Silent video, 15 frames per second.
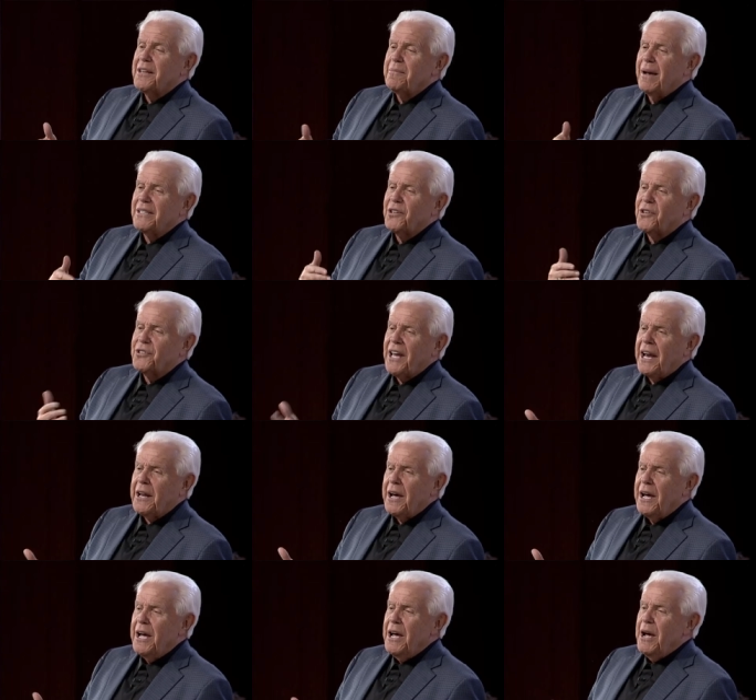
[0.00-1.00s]
him as a sinner
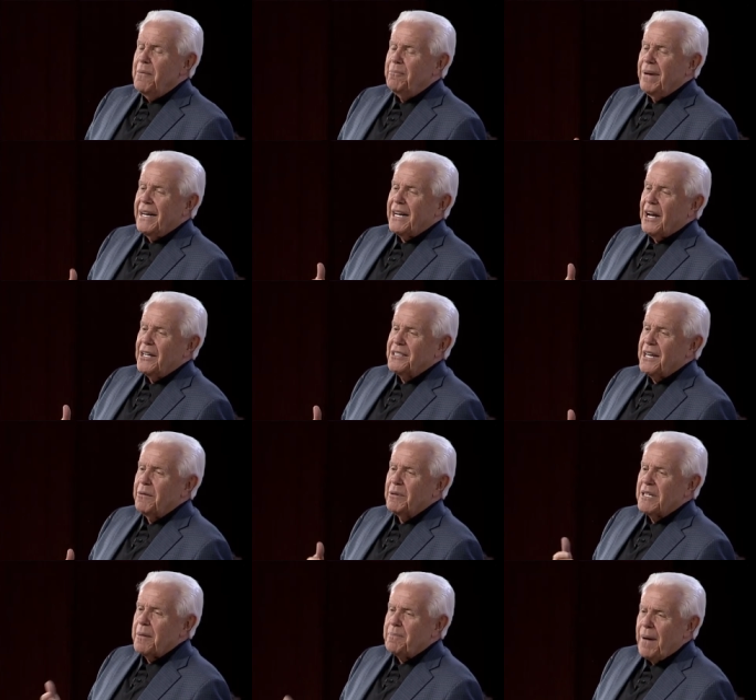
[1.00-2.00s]
because he
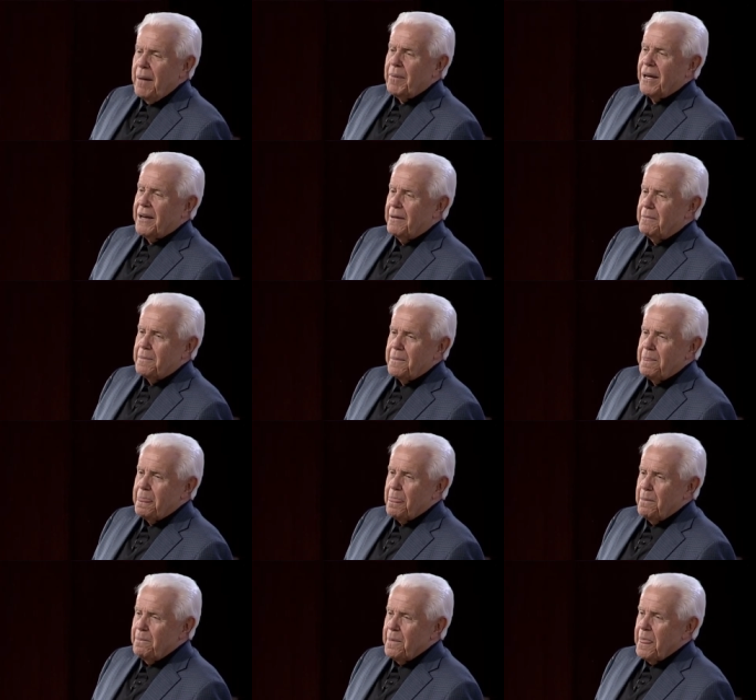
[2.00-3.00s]
was a publican,
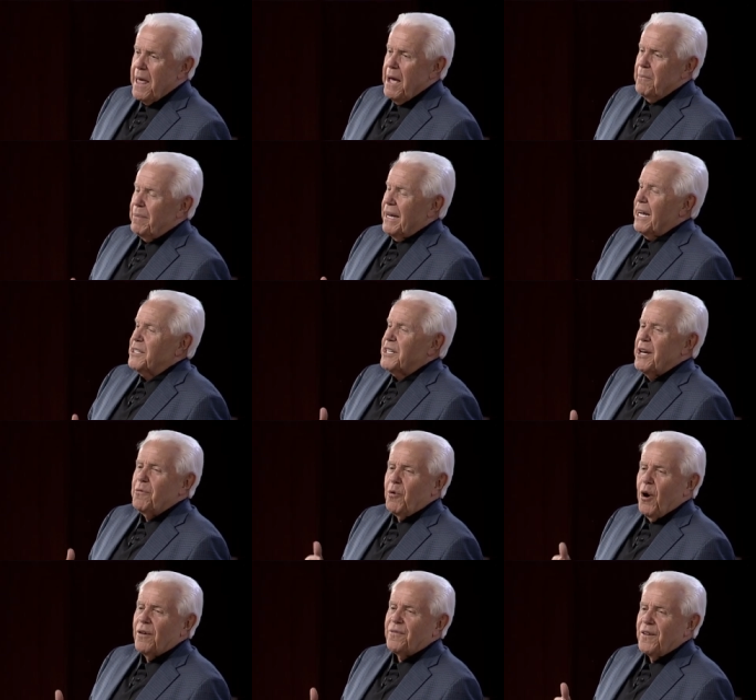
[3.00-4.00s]
because he
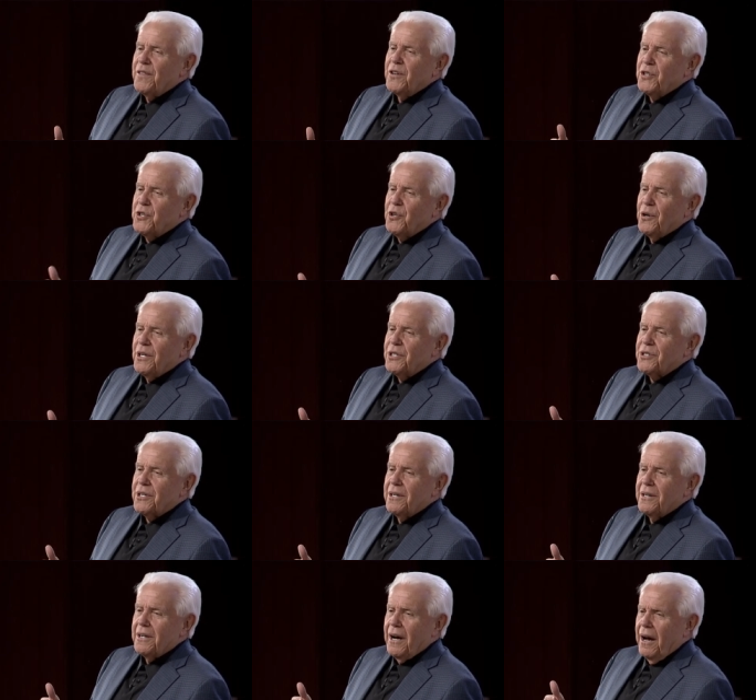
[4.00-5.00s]
worked for the Jewish,
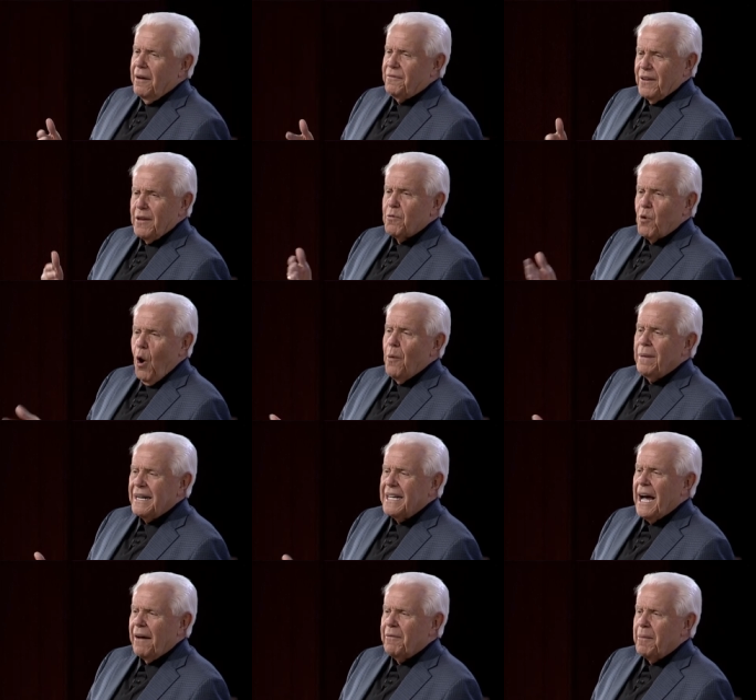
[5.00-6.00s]
uh, for the Roman
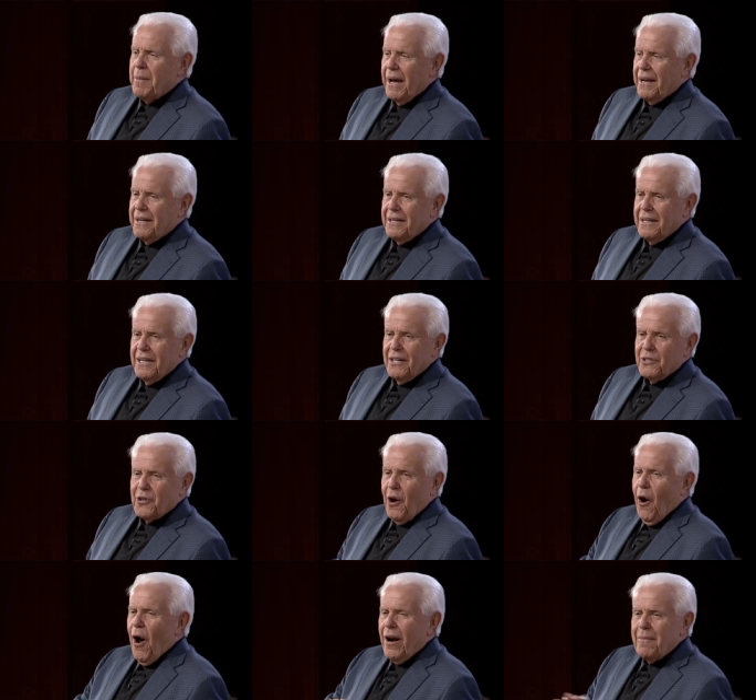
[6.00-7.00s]
government. So
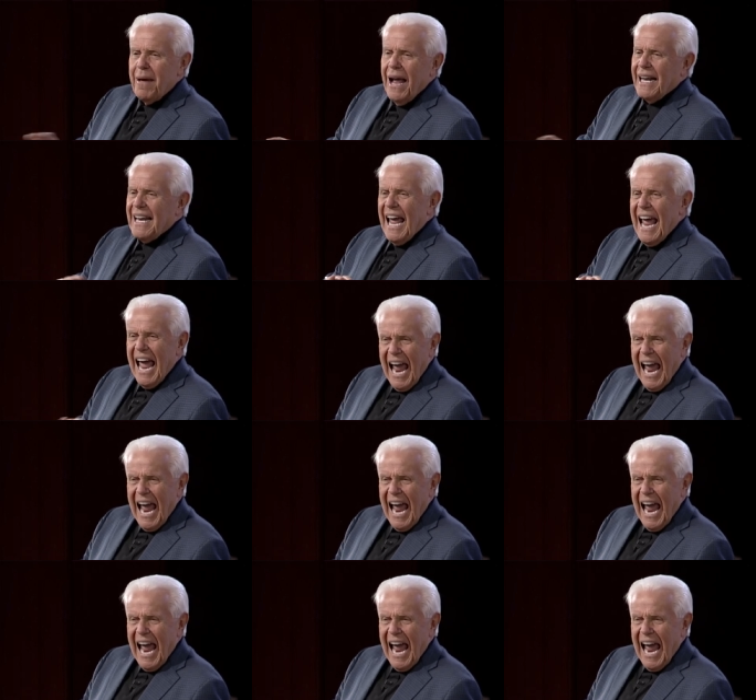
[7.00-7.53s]
automatically they